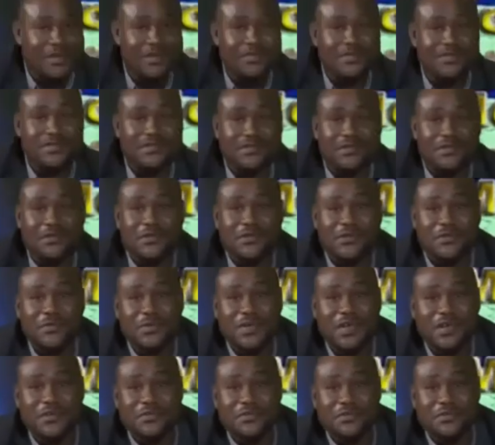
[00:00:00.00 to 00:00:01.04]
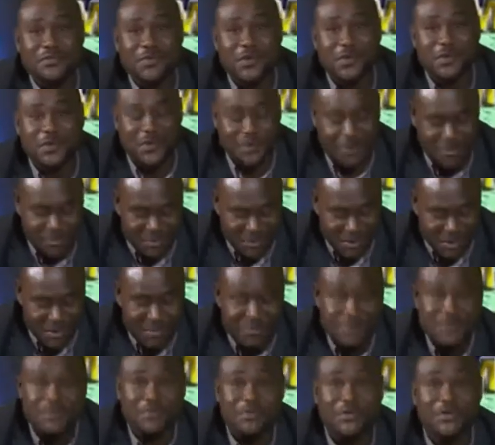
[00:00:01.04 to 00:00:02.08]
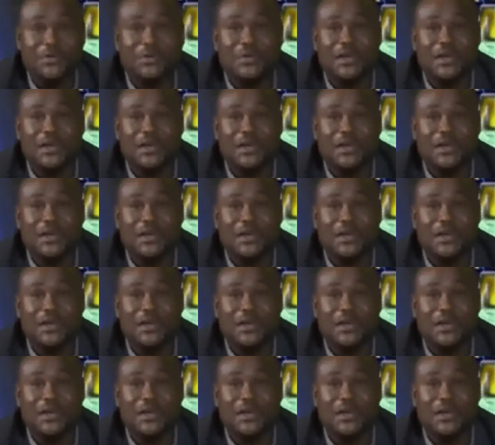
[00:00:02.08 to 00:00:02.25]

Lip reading: still going to be here tomorrow on the program this morning on